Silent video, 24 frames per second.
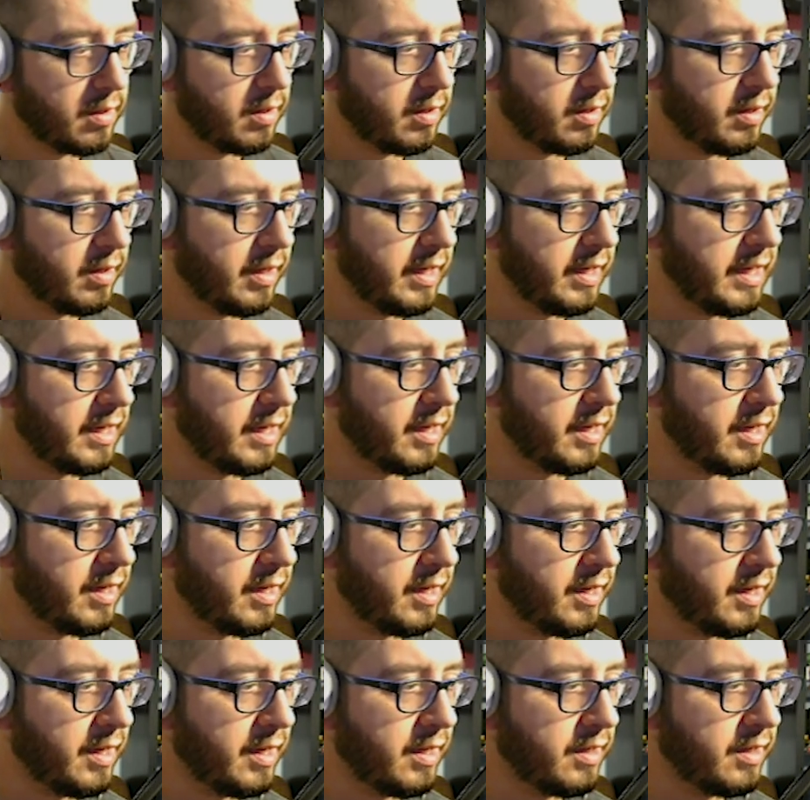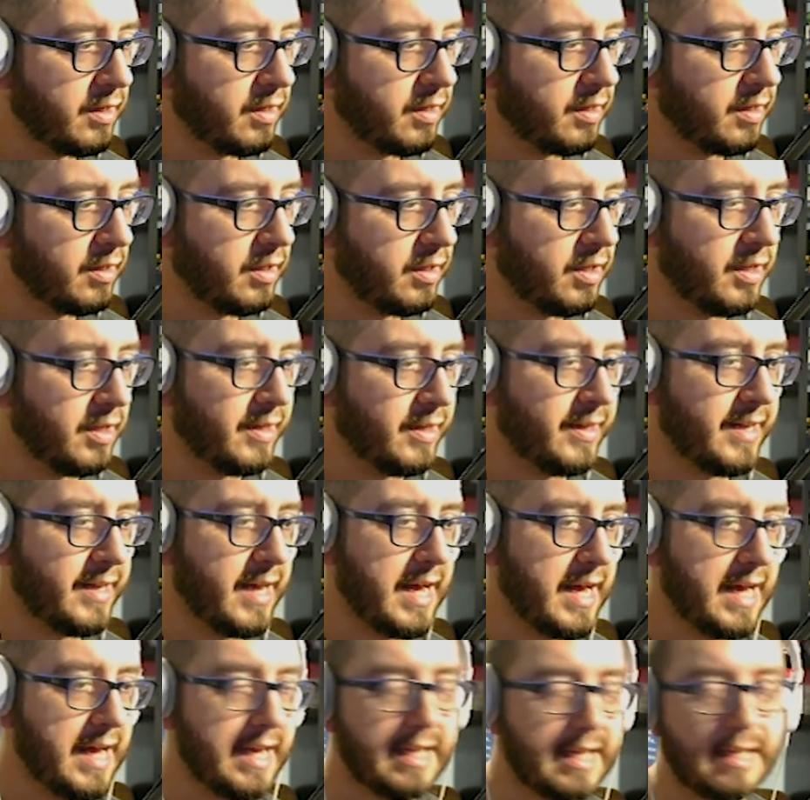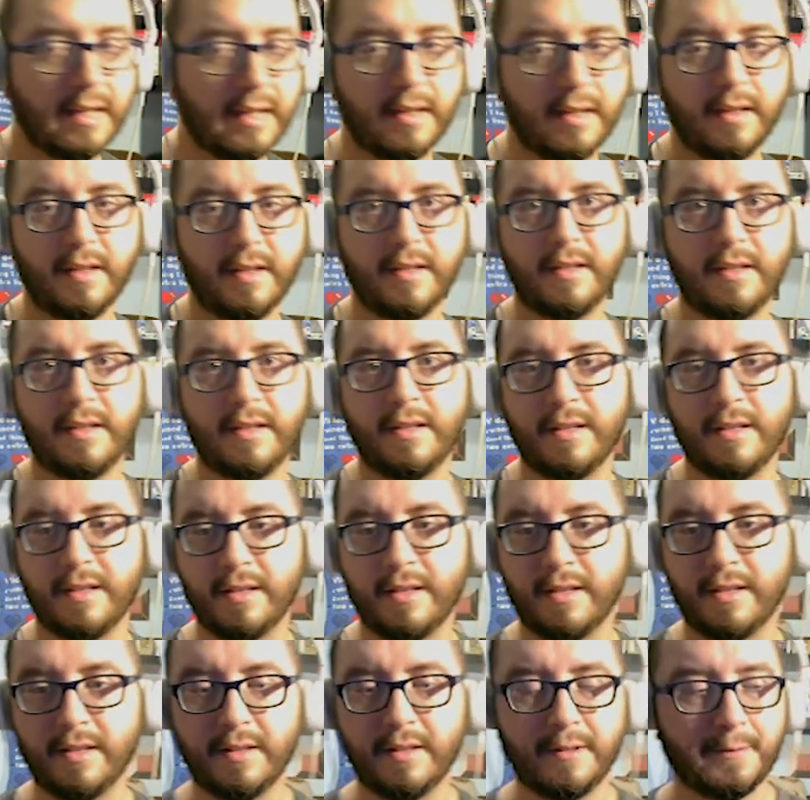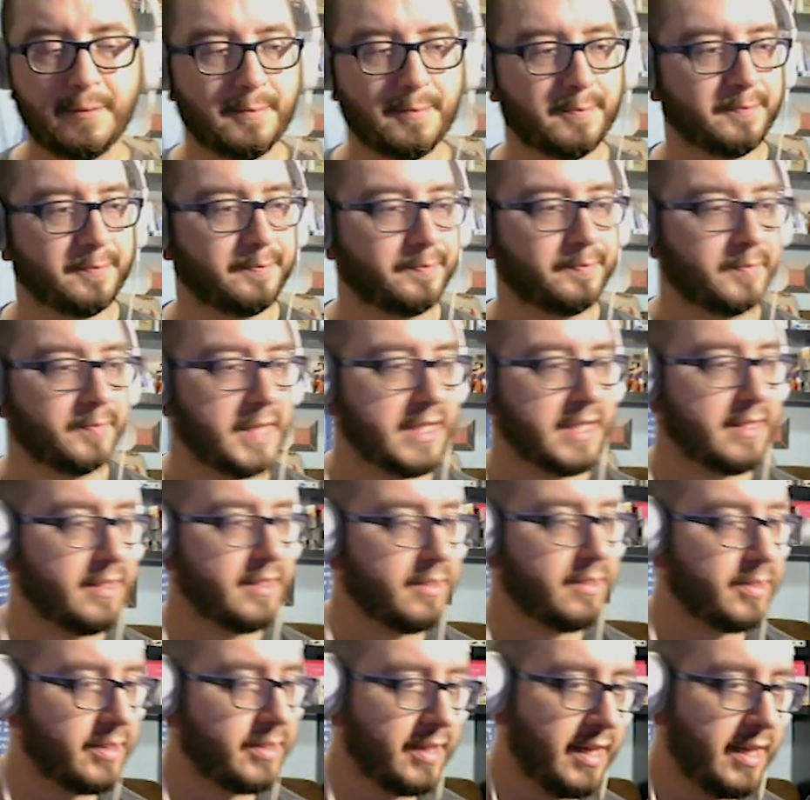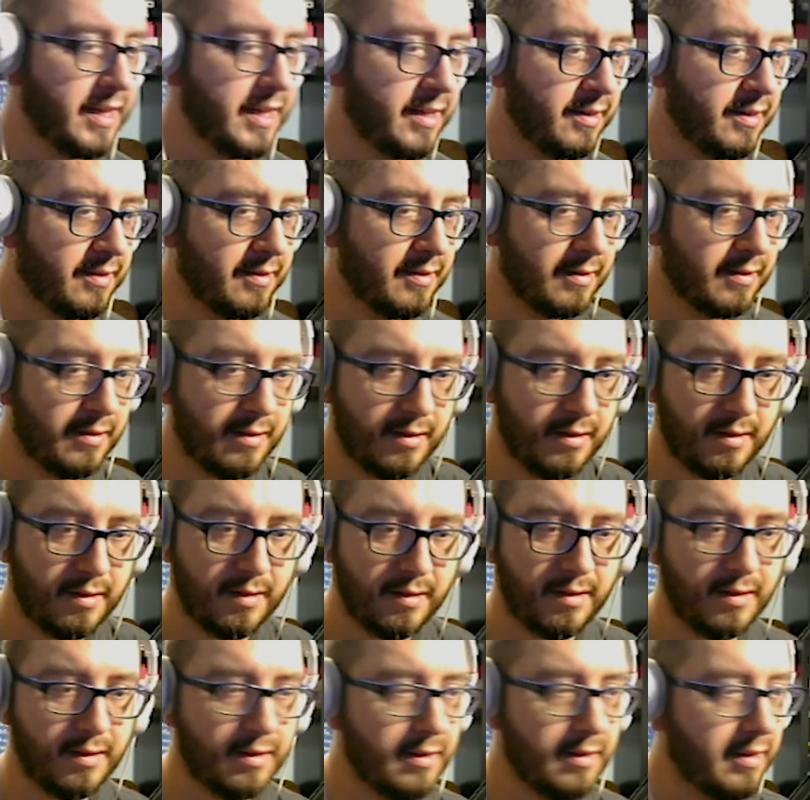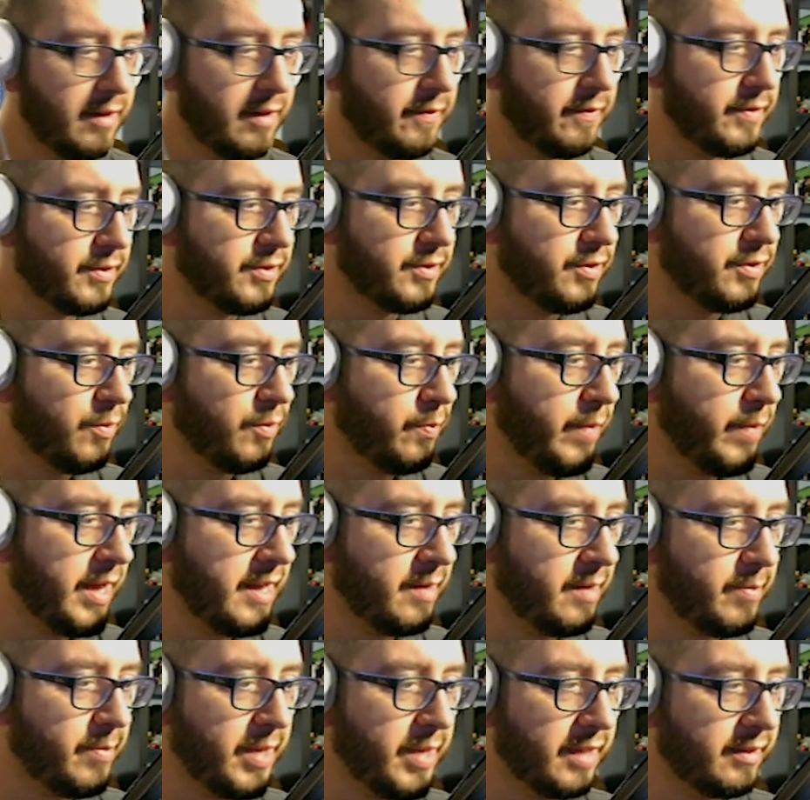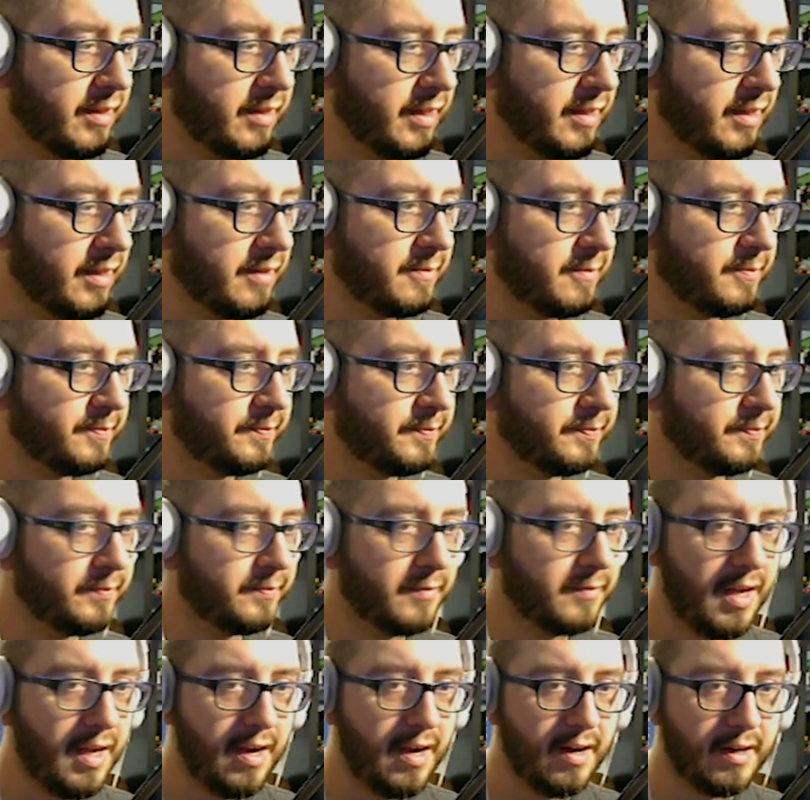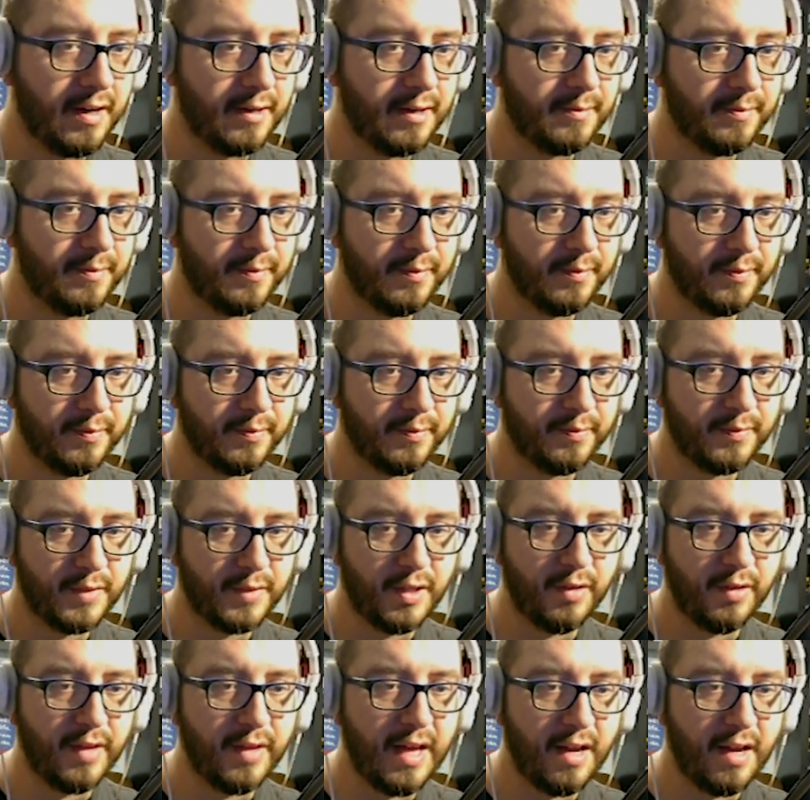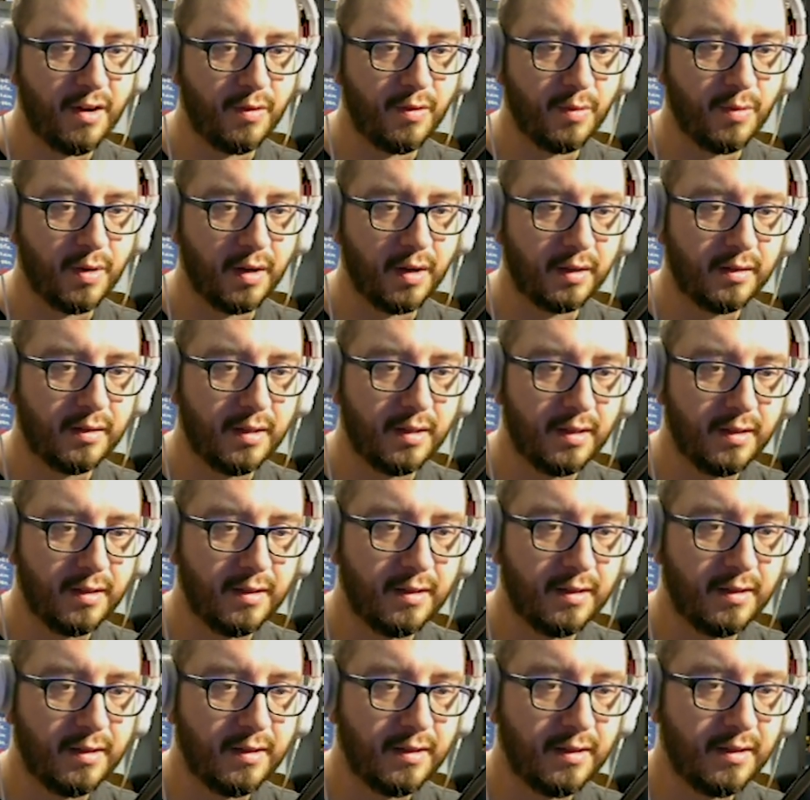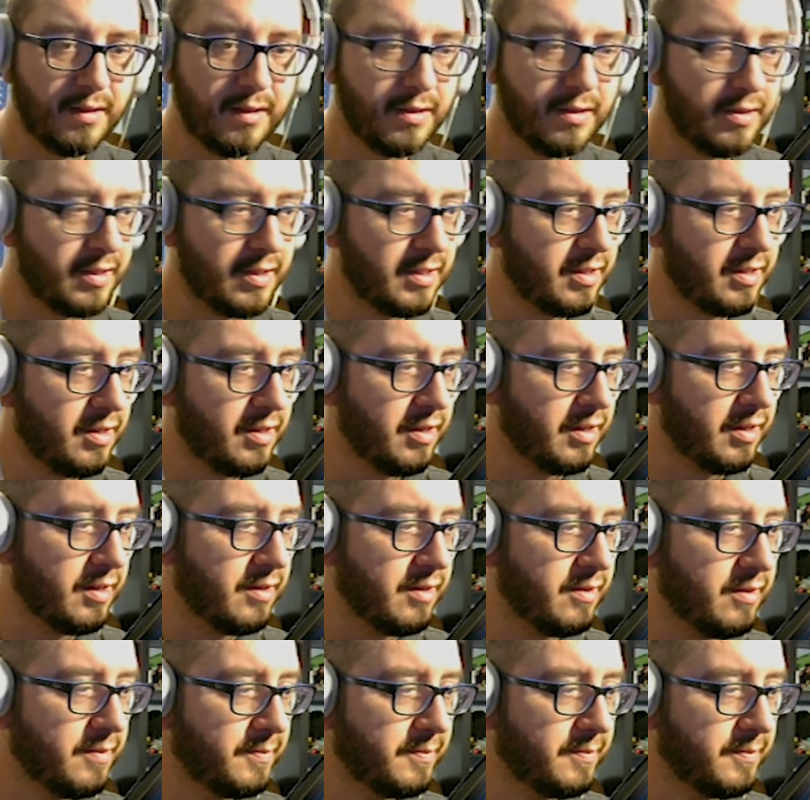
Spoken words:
And you died. Oh, that's so sad. I feel so bad about that. All right, so that all worked. So that's good.